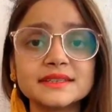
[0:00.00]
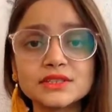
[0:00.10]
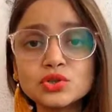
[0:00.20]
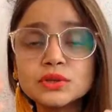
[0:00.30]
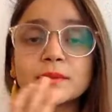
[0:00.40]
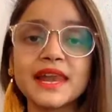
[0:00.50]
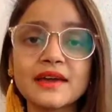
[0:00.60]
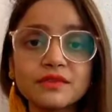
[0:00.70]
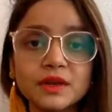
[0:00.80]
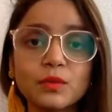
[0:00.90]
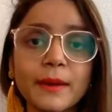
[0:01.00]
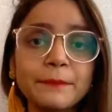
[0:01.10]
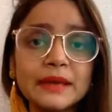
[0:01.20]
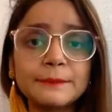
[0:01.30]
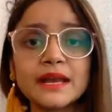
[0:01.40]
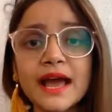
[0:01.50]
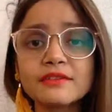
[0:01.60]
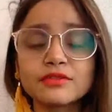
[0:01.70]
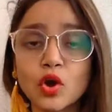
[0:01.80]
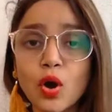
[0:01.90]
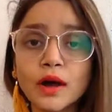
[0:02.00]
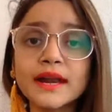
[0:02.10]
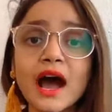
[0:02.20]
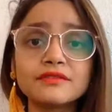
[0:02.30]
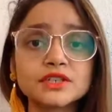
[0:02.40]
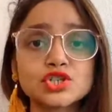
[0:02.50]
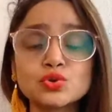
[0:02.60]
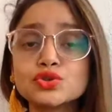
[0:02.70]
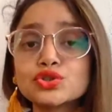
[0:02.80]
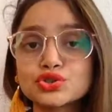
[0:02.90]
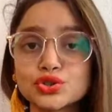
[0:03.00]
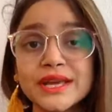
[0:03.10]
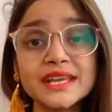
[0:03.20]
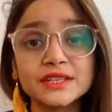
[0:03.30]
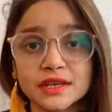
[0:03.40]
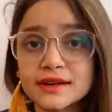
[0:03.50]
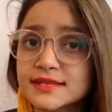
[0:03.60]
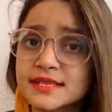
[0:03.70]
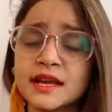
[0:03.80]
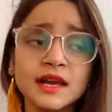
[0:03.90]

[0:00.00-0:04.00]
to the level where people have gone after 2 to 3 years.